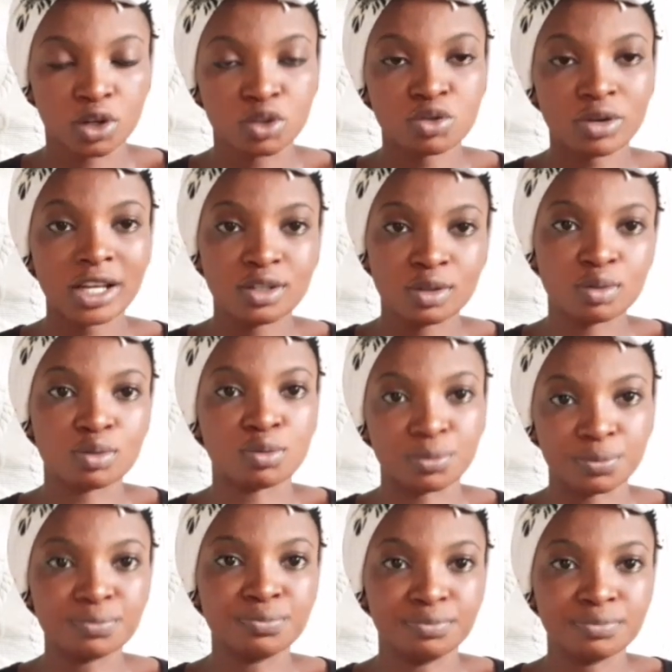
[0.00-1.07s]
try to
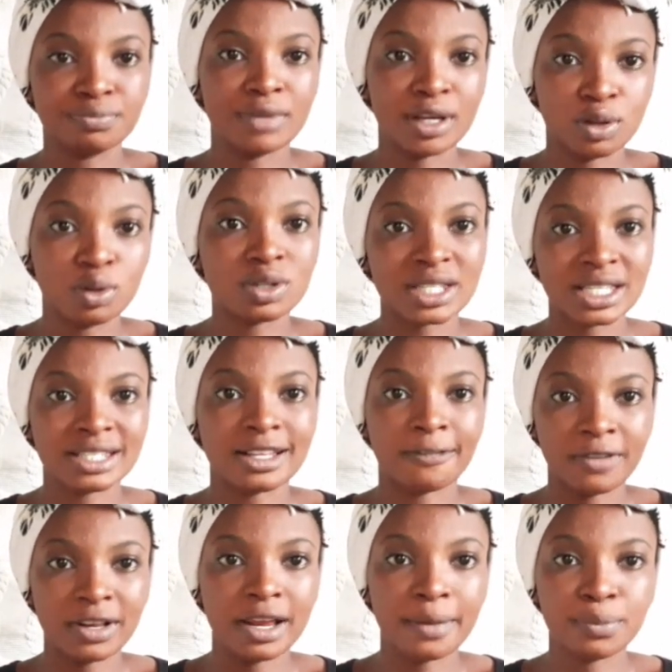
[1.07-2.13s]
make those things
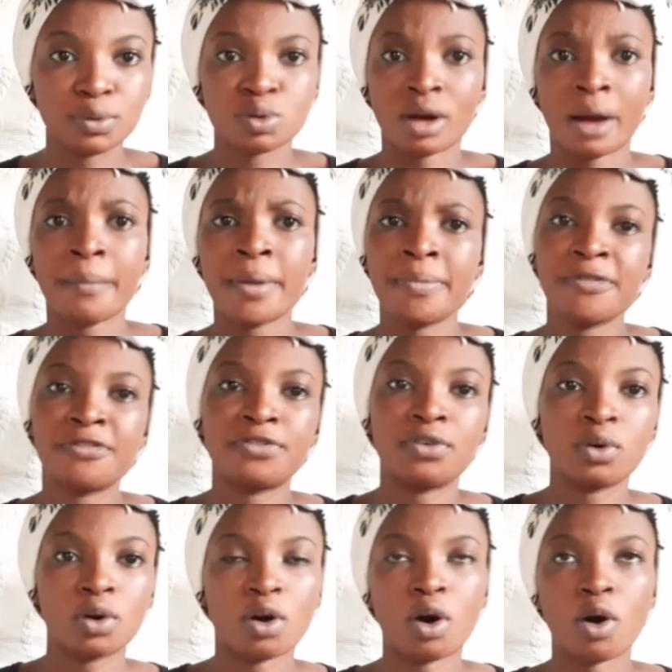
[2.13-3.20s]
available to her, maybe
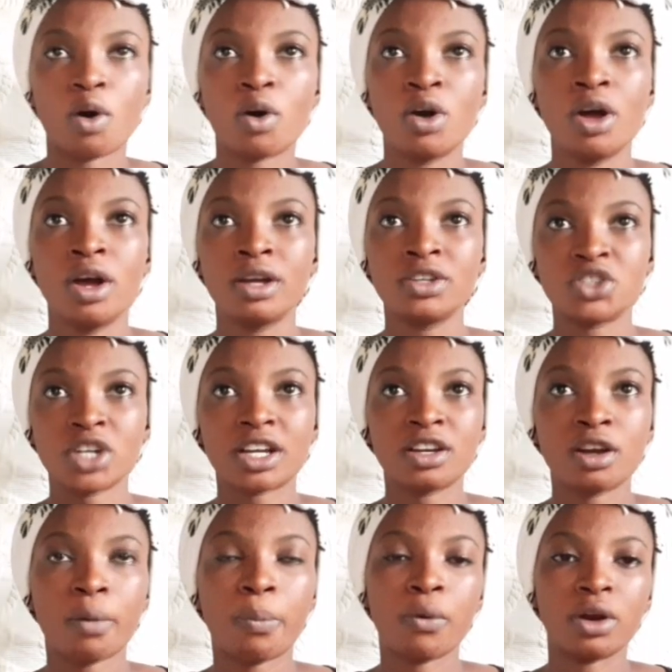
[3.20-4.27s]
phone call,
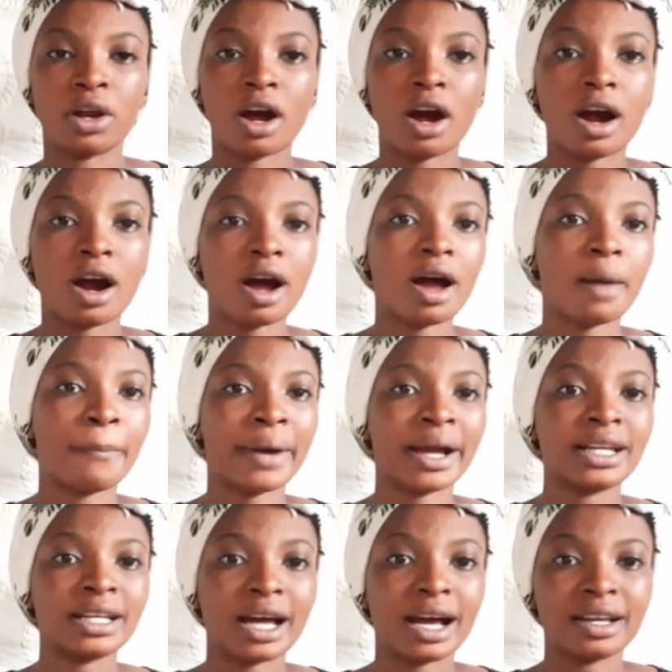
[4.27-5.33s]
checking up on her,
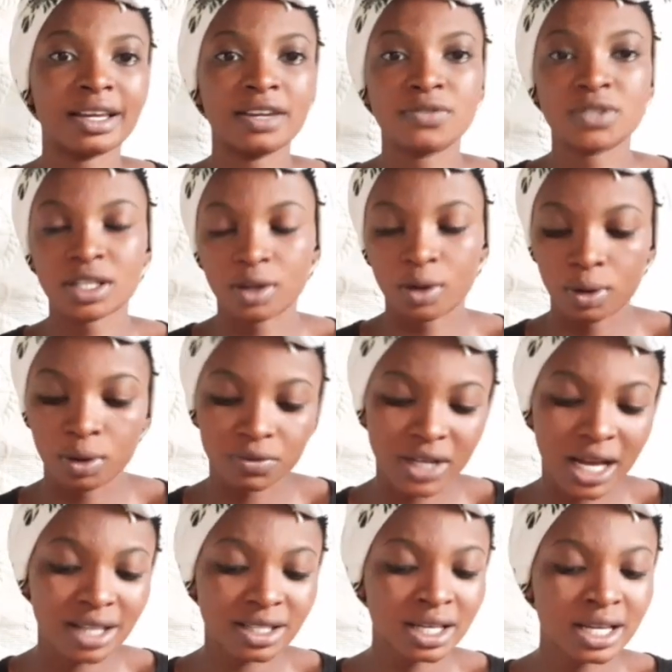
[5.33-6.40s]
buying her gifts and all of
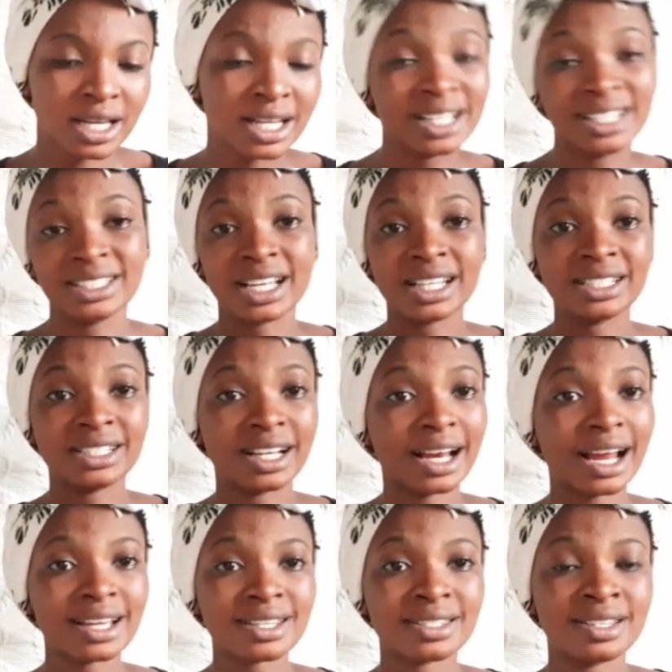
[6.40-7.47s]
that. Then the
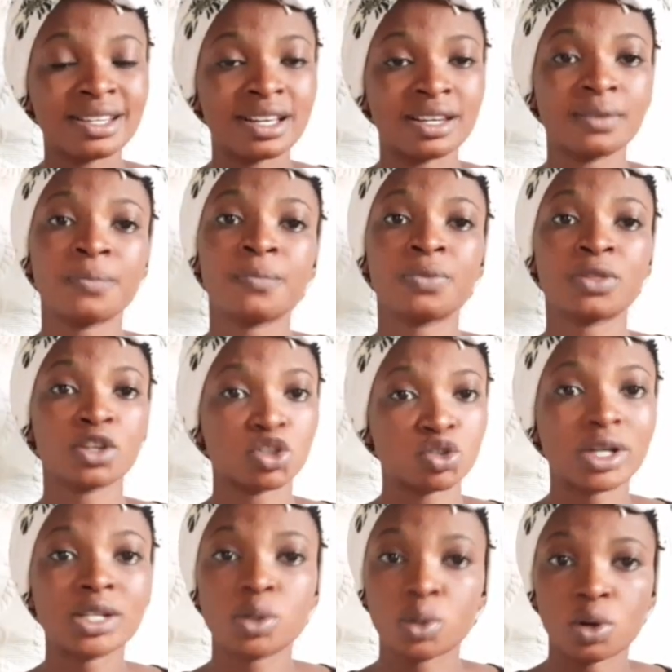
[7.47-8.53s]
last thing,
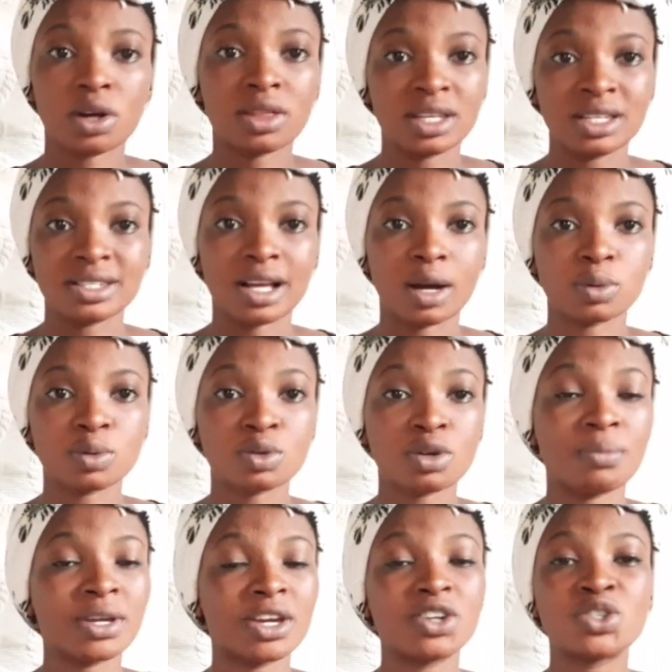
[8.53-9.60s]
try to talk things out.
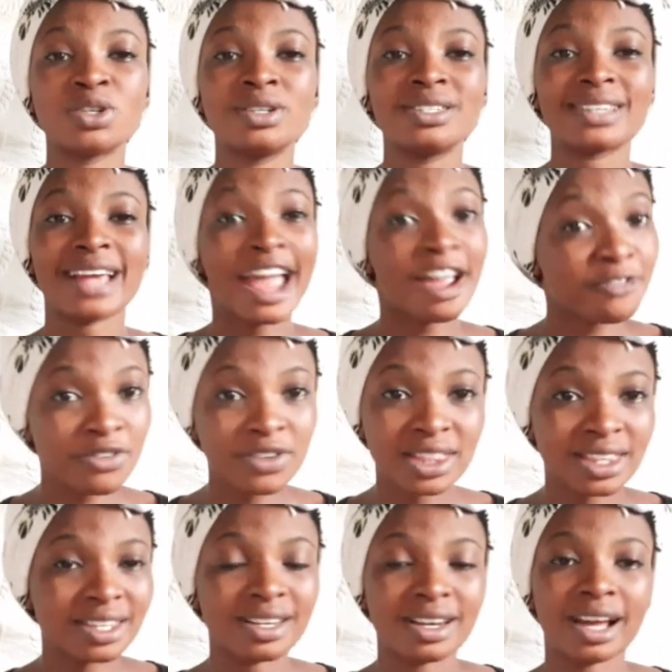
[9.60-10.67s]
Communication is
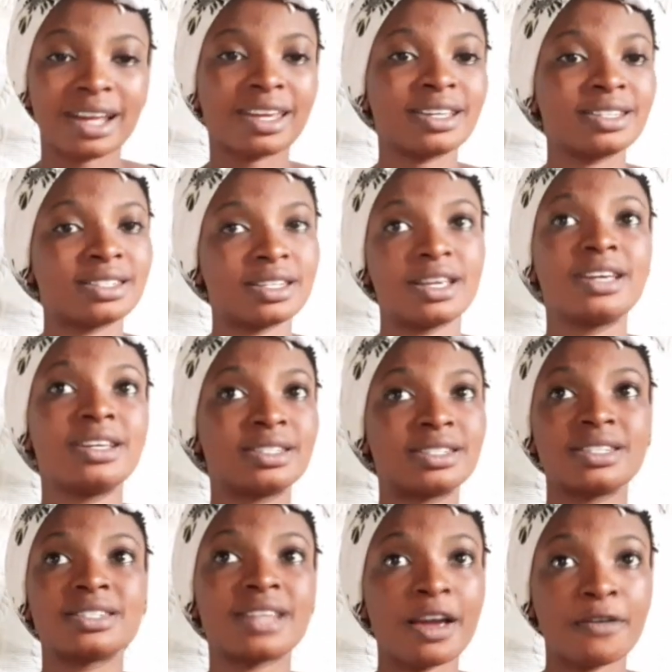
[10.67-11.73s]
everything. Like, it
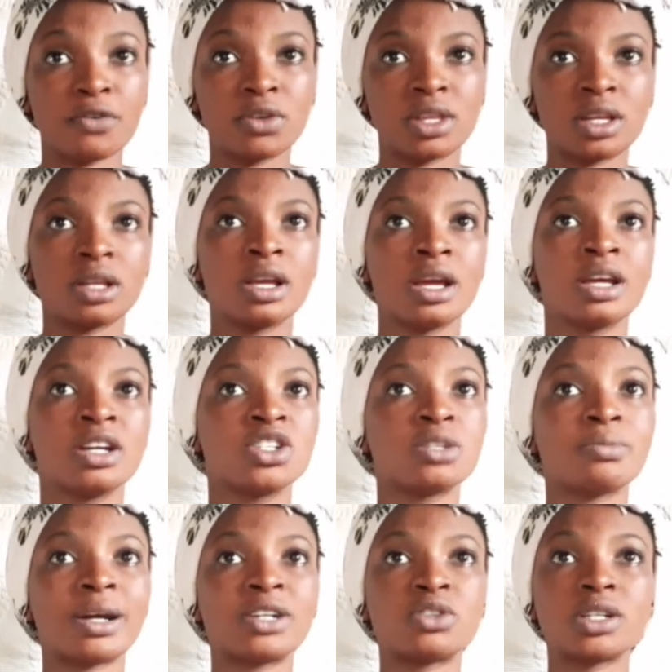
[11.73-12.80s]
is everything. She
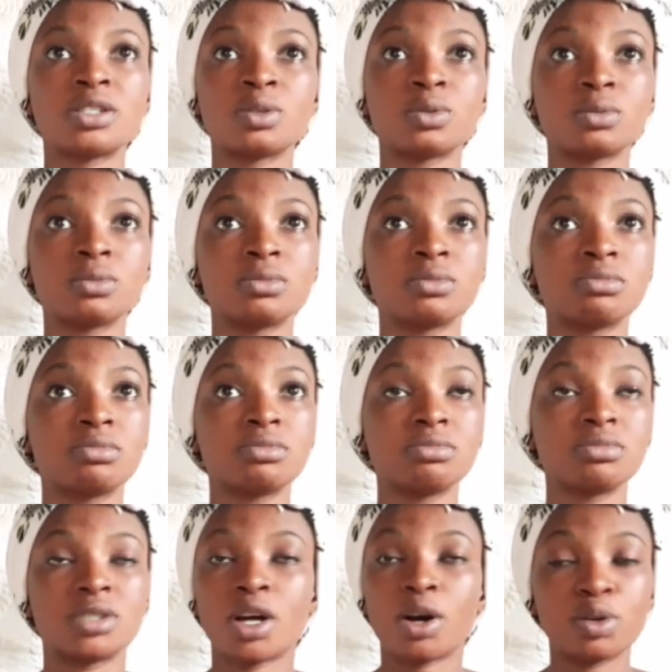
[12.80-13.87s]
might try to
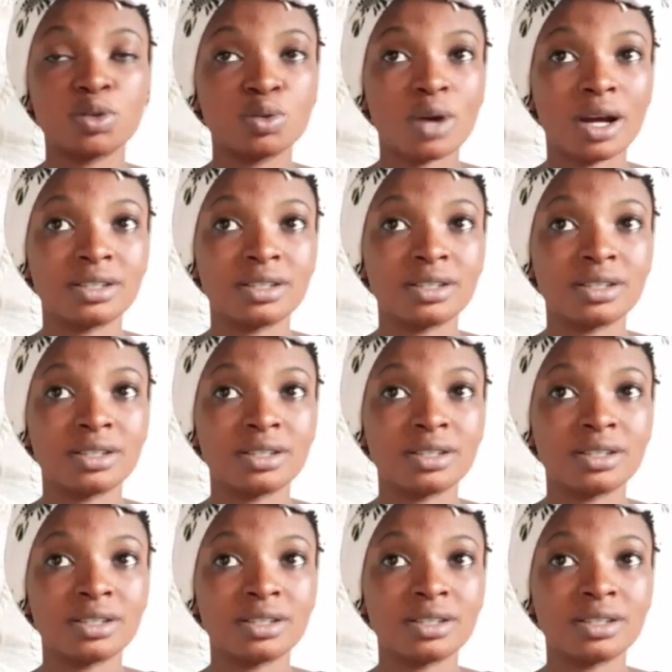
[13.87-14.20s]
tell you